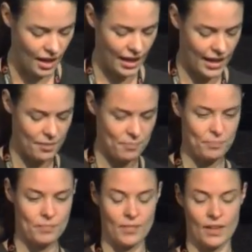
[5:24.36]

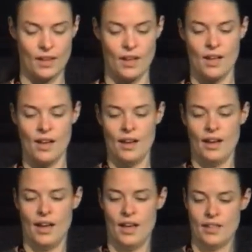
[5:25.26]

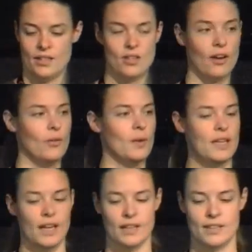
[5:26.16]
And so we
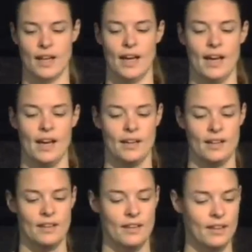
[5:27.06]
get
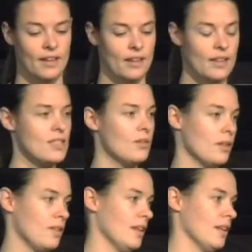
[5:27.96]
this sort
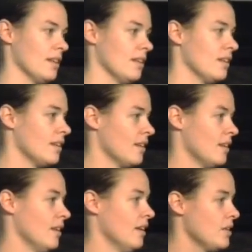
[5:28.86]
of thing
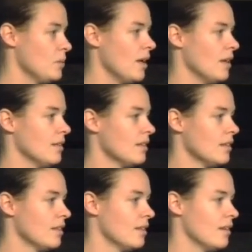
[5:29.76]
as well,
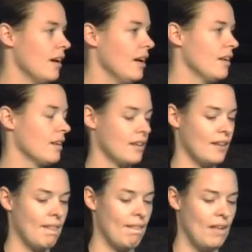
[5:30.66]
right?
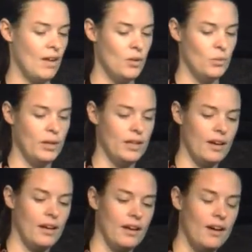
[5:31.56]
We go,
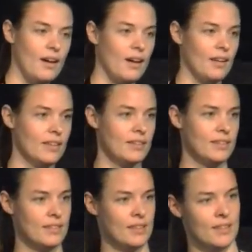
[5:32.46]

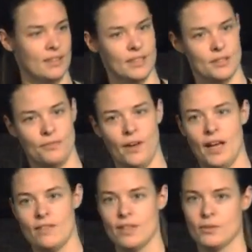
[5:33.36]
is
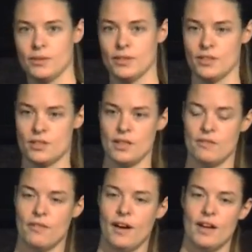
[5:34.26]
5 equal to the string
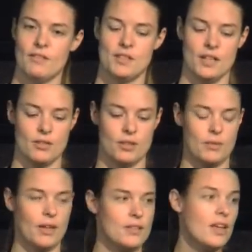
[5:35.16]
5? And JavaScript
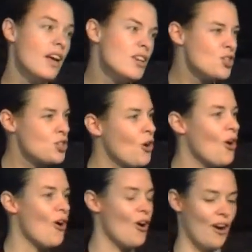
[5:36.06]
goes,
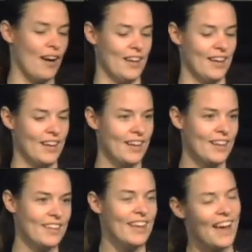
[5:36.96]
sure,
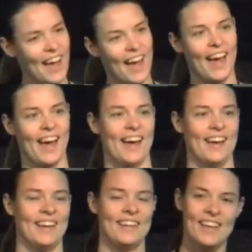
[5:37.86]
yeah,
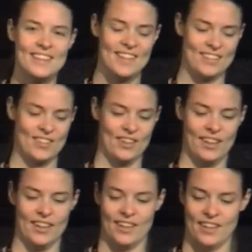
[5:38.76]
that sounds
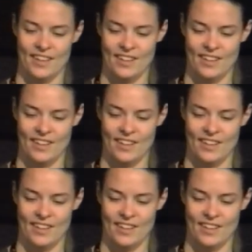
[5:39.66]
good,